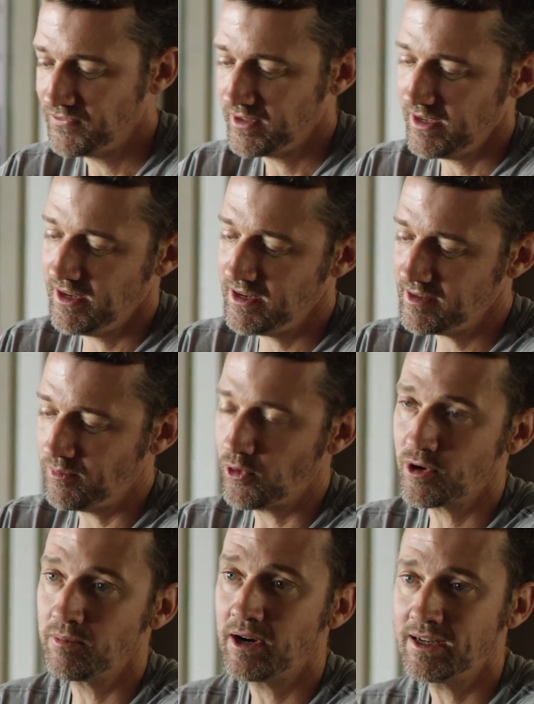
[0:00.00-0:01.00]
and
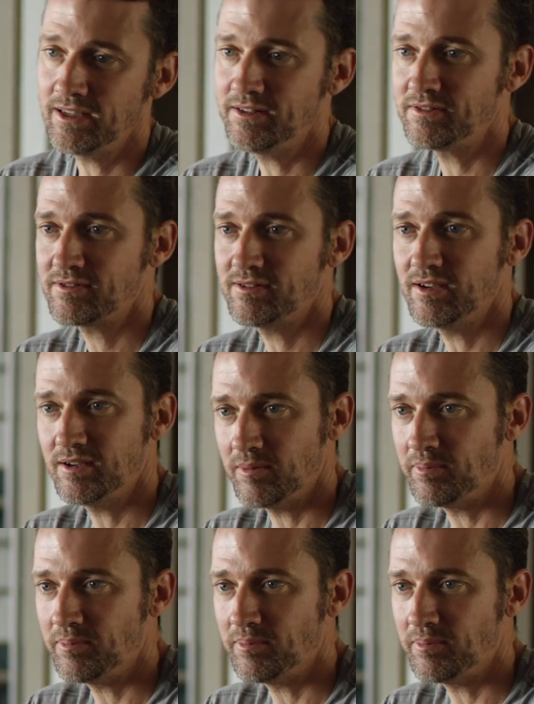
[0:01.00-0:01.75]
more money is a